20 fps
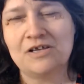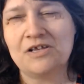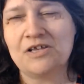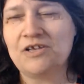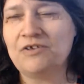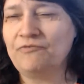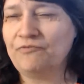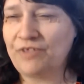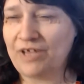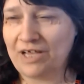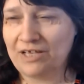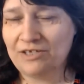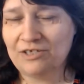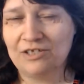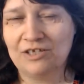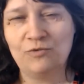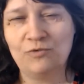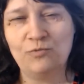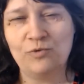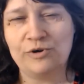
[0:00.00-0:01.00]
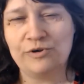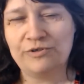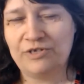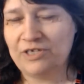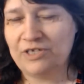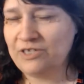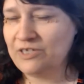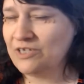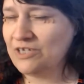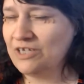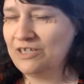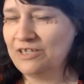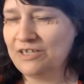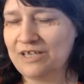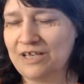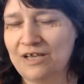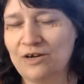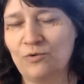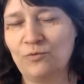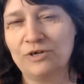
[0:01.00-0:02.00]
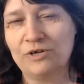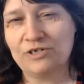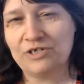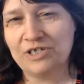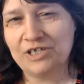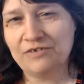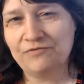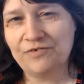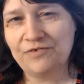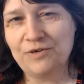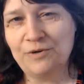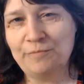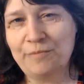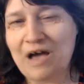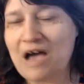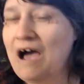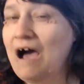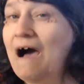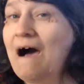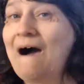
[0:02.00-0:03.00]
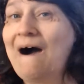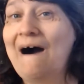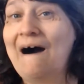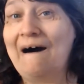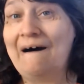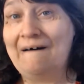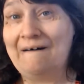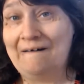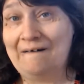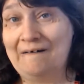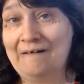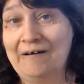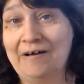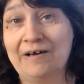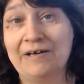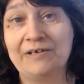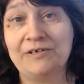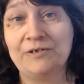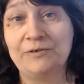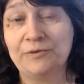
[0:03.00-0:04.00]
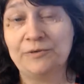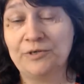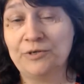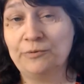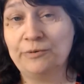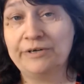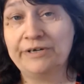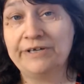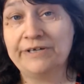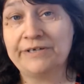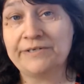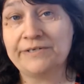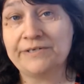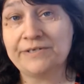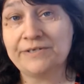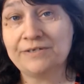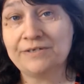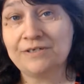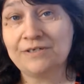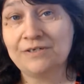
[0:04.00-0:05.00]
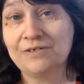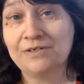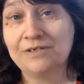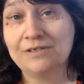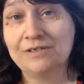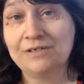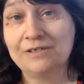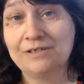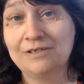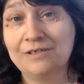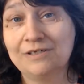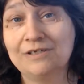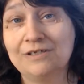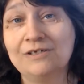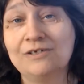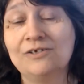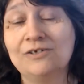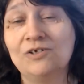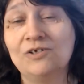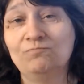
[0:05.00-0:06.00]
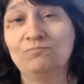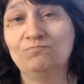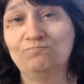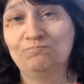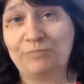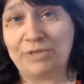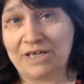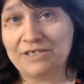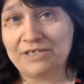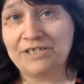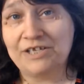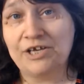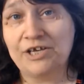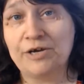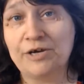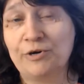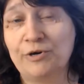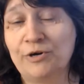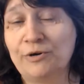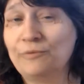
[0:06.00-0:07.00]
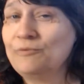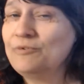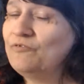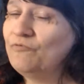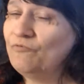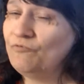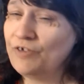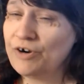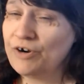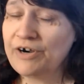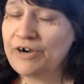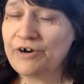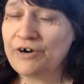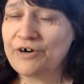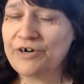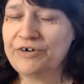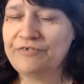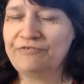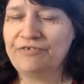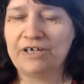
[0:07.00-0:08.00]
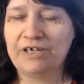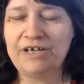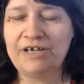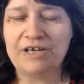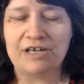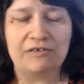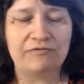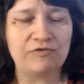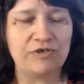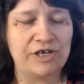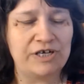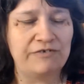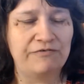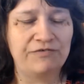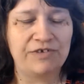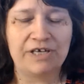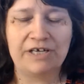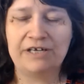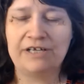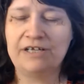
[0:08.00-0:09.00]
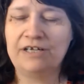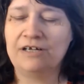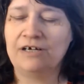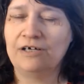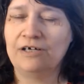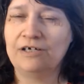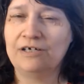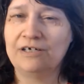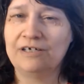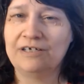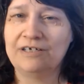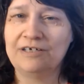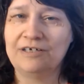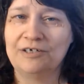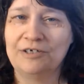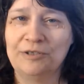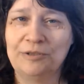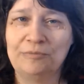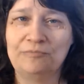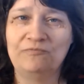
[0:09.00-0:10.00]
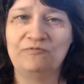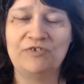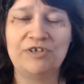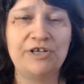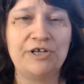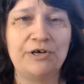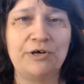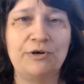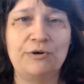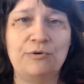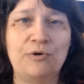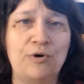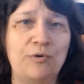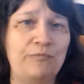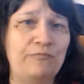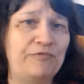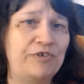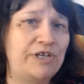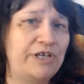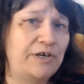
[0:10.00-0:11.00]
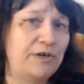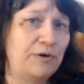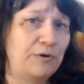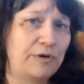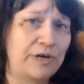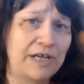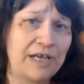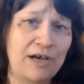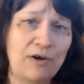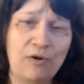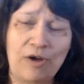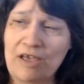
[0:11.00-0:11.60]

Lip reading: If that's not worth just sitting down and watching that film, I don't know what is. Pass the Ammo. Very hard to find. I've tried to find it on home video now.